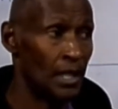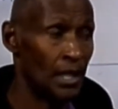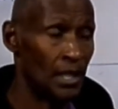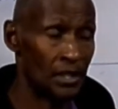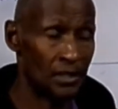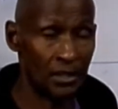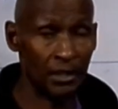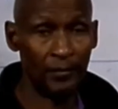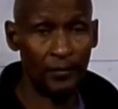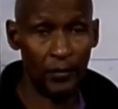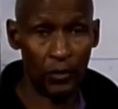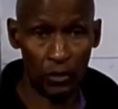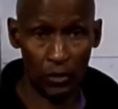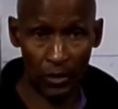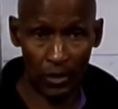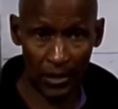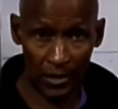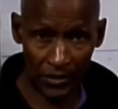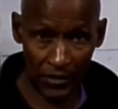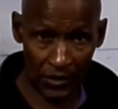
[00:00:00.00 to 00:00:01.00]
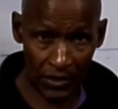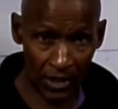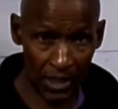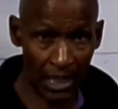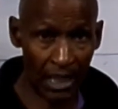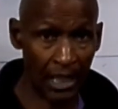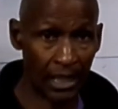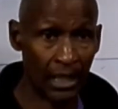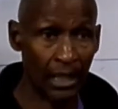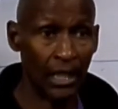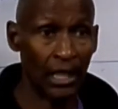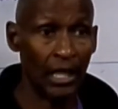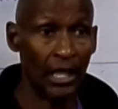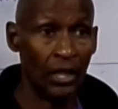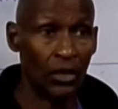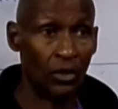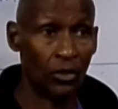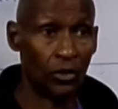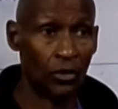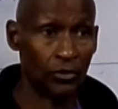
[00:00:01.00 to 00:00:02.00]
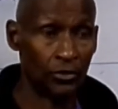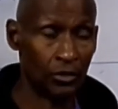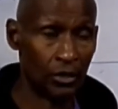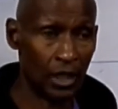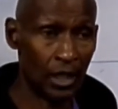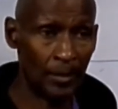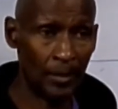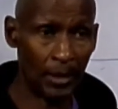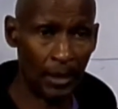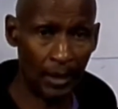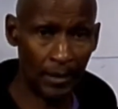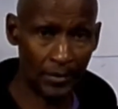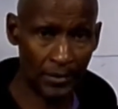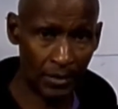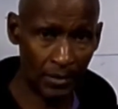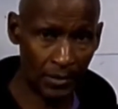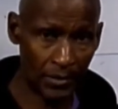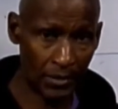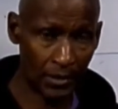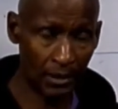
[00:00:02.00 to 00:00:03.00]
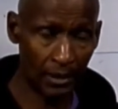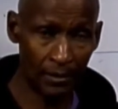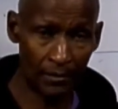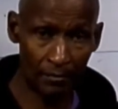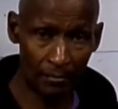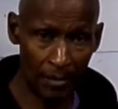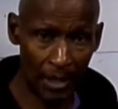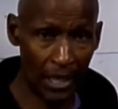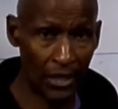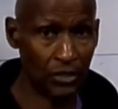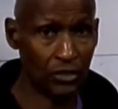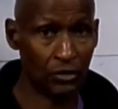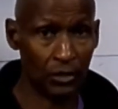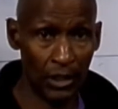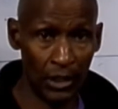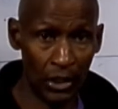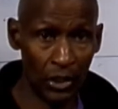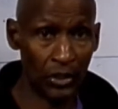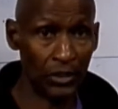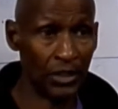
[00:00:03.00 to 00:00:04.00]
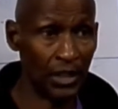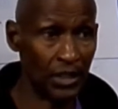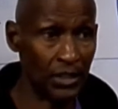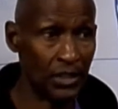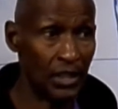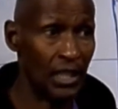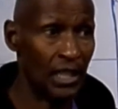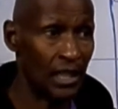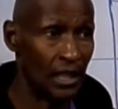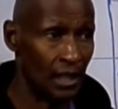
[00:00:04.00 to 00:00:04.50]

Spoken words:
is if you're sick or you're coming off some sort of major illness,